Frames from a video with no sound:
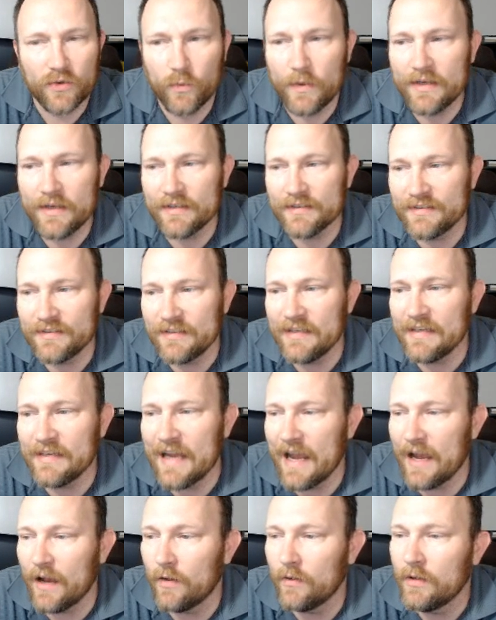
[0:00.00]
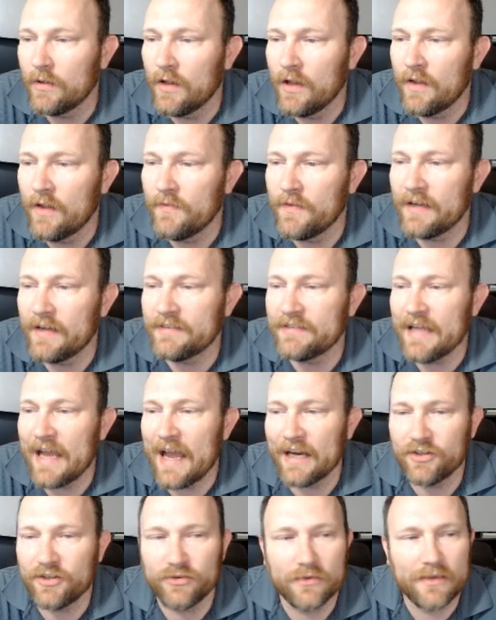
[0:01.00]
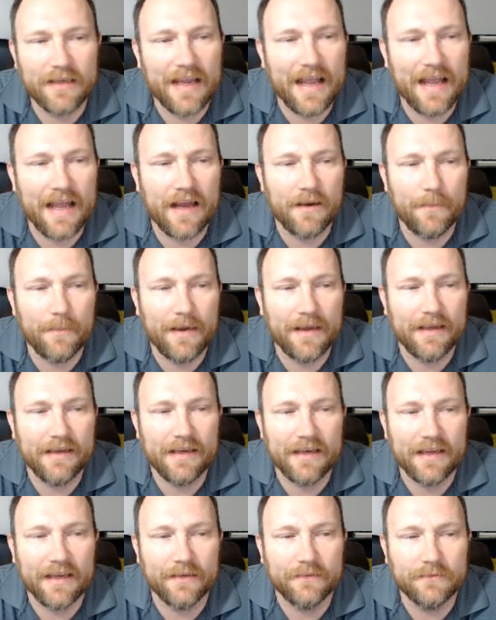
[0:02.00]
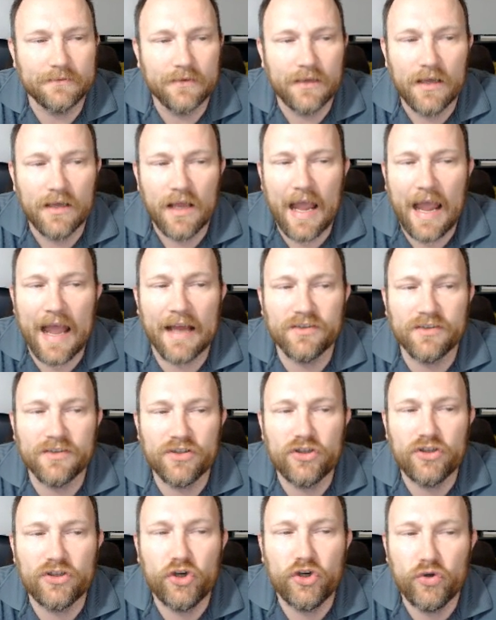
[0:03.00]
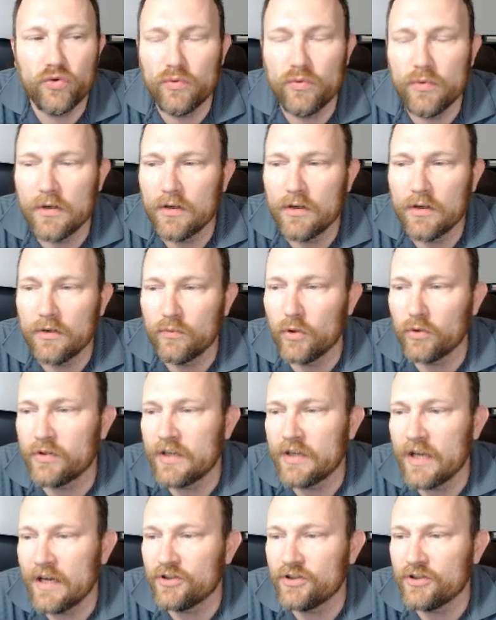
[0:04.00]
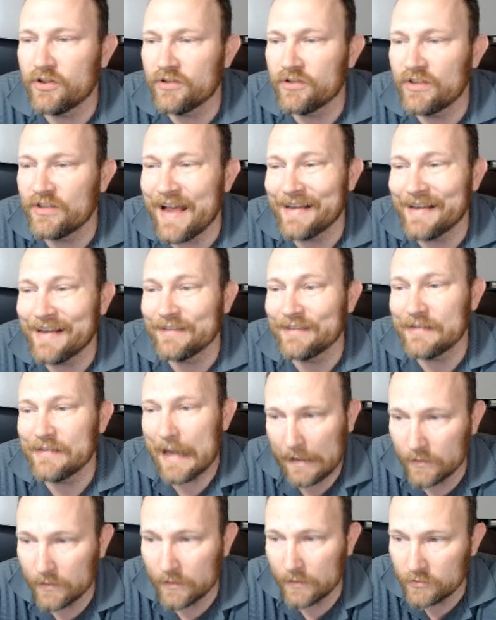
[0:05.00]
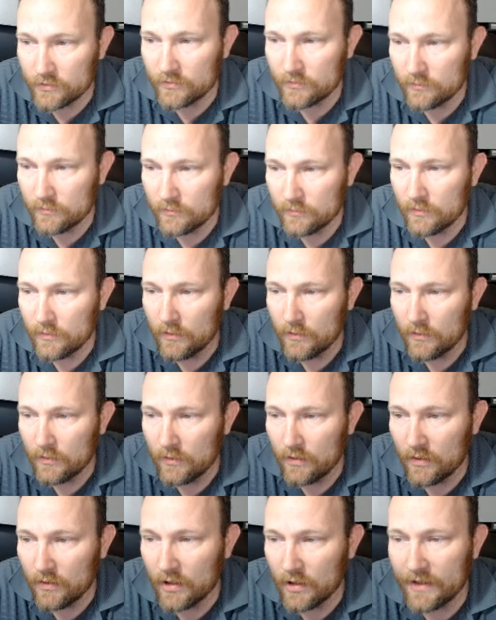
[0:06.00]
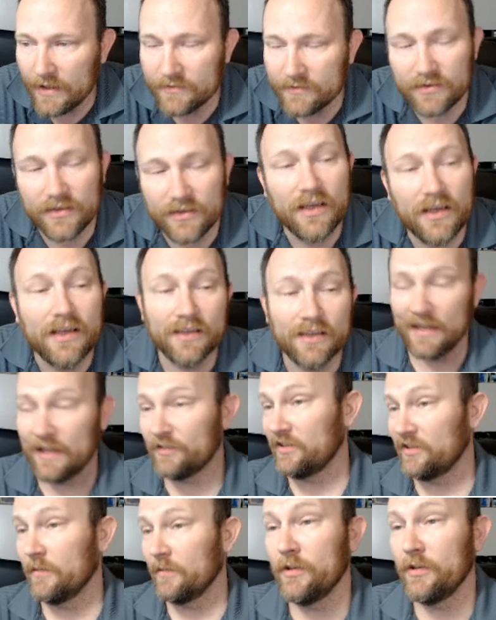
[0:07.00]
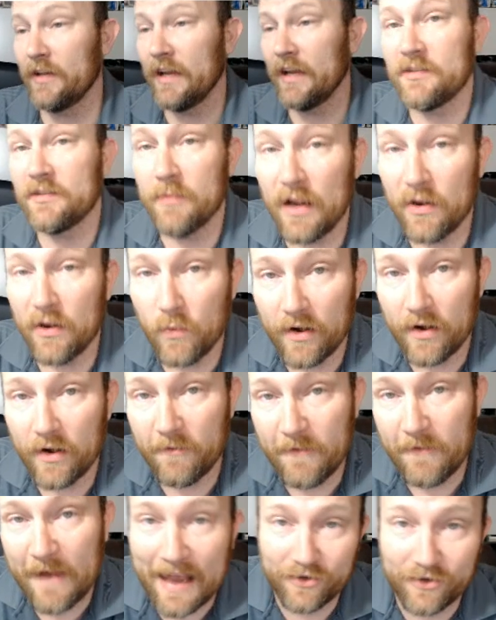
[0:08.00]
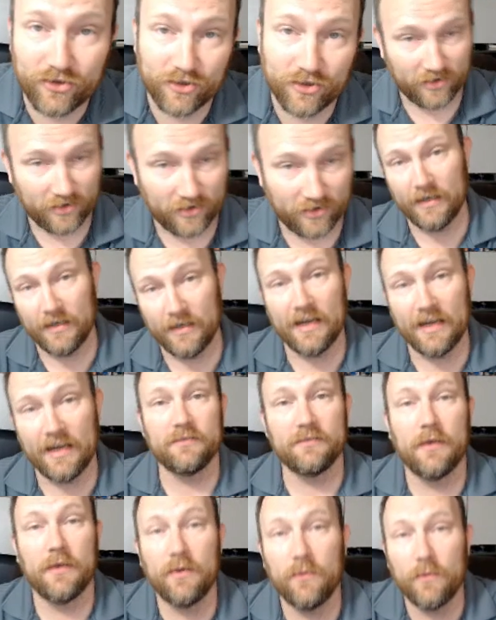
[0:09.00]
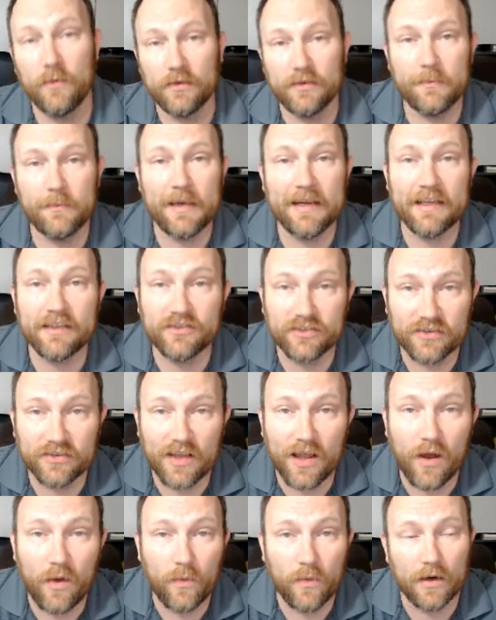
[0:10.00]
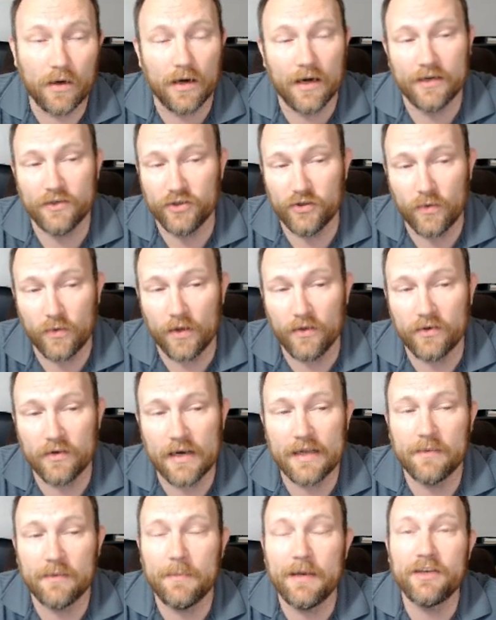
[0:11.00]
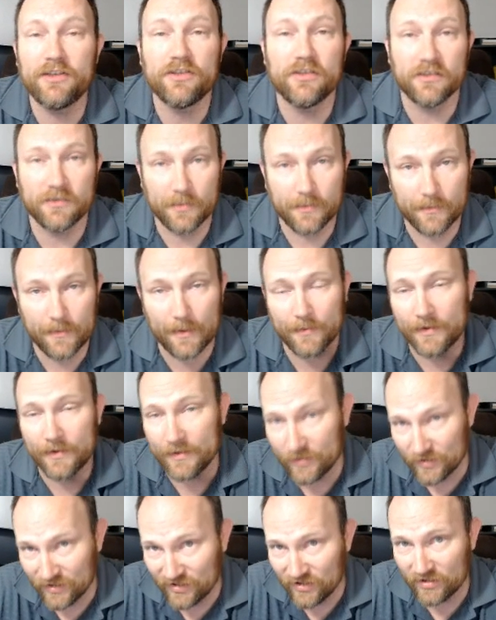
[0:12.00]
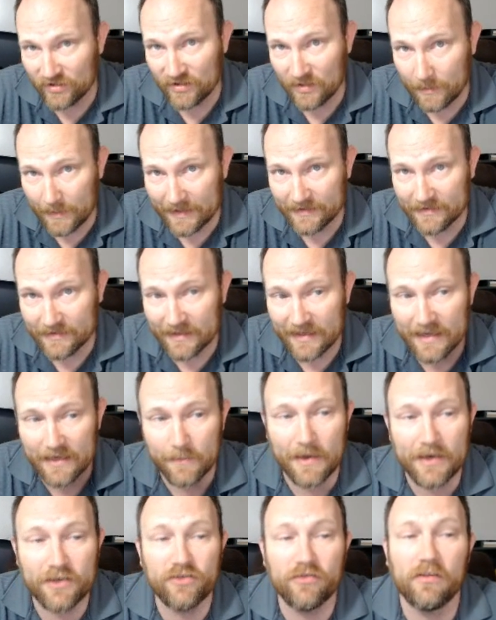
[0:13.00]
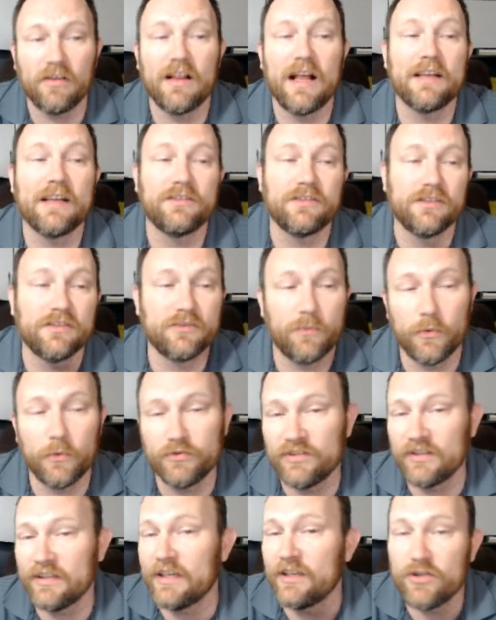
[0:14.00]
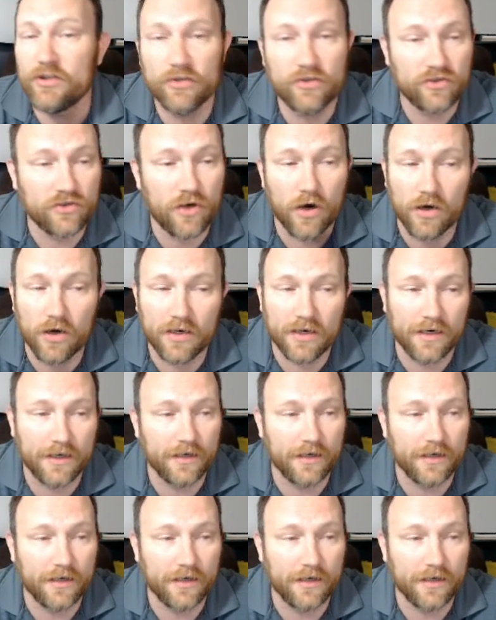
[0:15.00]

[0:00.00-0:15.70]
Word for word: can see now that it's actually animating it at two rotations a second. All right. Now, some of you guys might want it faster. Some of you guys might want to make it slower and do other animations. But remember, this is just a basic animation class, and it's supposed to get you started